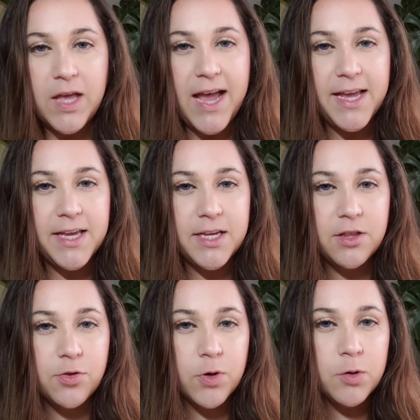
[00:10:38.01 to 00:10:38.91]

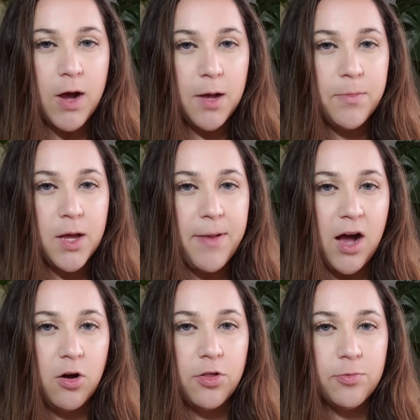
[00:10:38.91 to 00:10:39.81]
I threw up
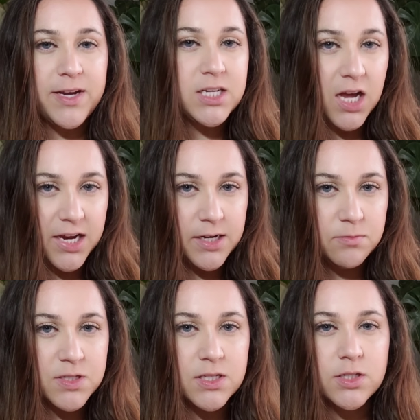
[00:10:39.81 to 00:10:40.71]
about 3
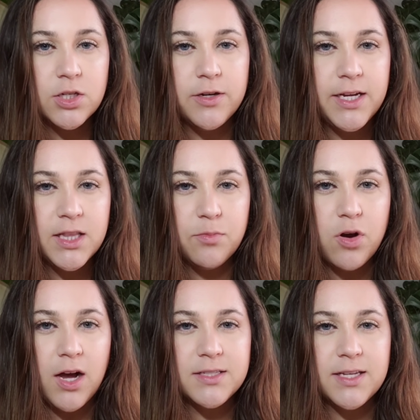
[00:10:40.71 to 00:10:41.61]
times during the
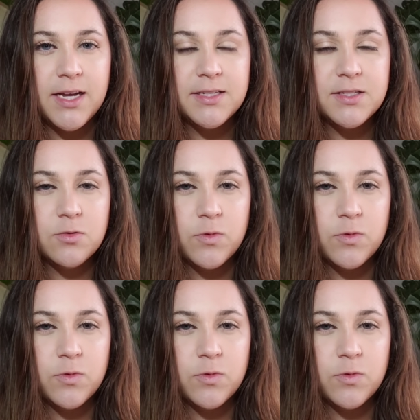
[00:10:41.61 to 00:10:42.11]
process,